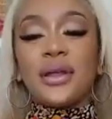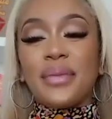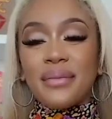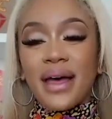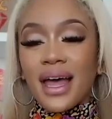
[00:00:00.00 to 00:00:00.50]
a
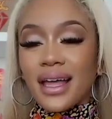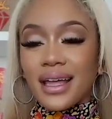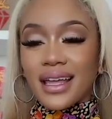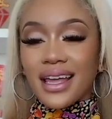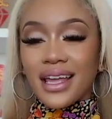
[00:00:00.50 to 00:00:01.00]
Big Mac,
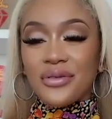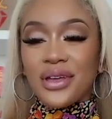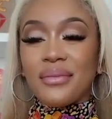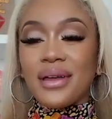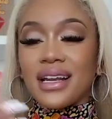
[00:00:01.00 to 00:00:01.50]
you
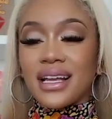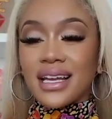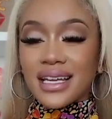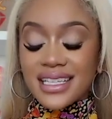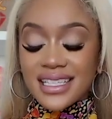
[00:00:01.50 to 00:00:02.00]
get
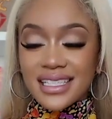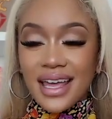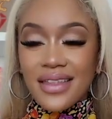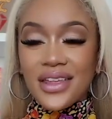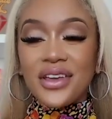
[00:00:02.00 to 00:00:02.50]
McNuggets,
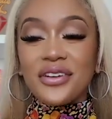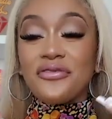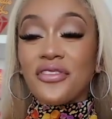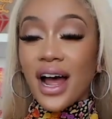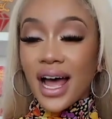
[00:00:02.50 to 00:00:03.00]
and then you get a
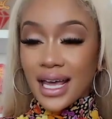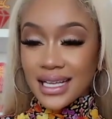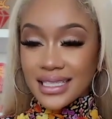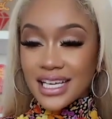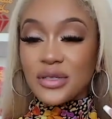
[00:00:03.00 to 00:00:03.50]
fries,
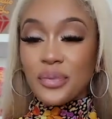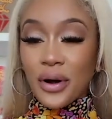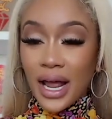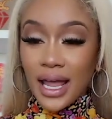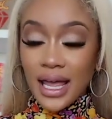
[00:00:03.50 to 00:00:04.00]
a
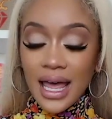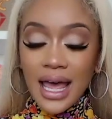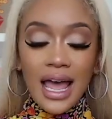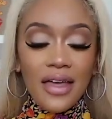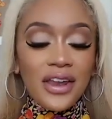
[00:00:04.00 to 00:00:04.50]
Sprite,
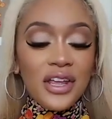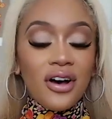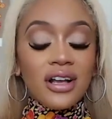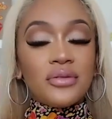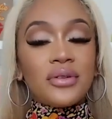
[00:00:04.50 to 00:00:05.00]
and then you
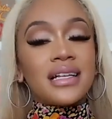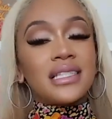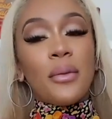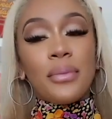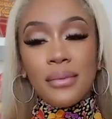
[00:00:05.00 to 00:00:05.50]
also get
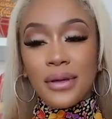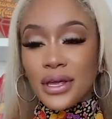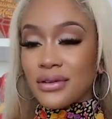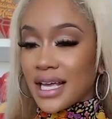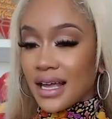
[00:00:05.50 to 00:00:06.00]
some
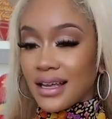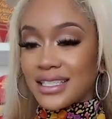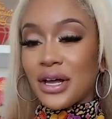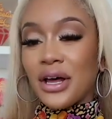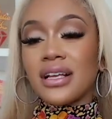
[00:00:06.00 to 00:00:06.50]
BBQ tangy
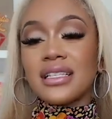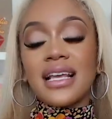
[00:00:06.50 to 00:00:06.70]
sauce.